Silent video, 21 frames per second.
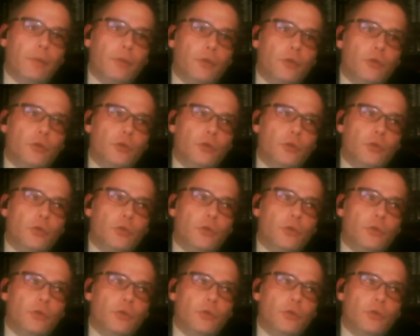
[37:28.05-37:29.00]
Because
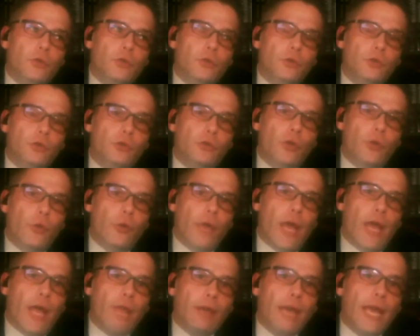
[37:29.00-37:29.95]
you don't
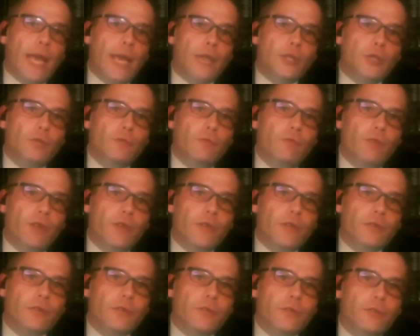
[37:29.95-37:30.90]
have action
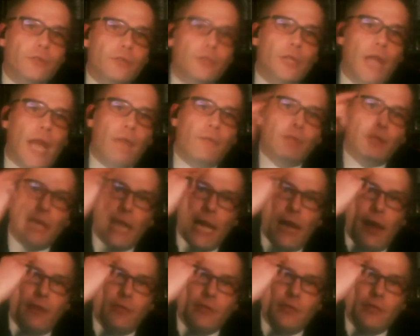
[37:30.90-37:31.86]
figures. You have the
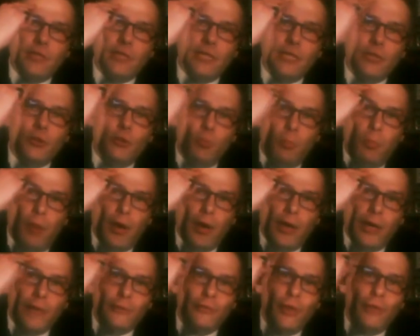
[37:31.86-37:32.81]
characters in your
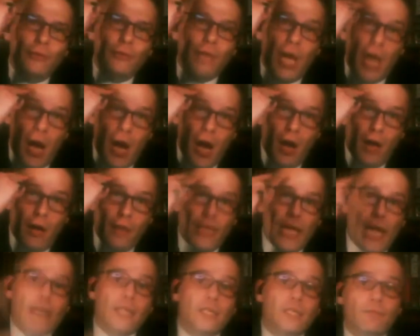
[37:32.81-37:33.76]
mind. Those are
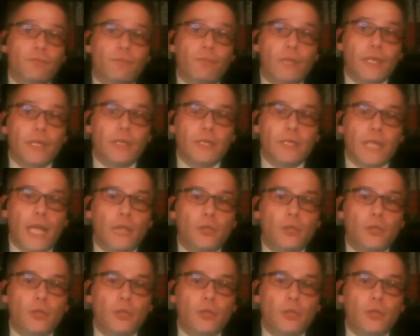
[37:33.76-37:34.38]
the action figures.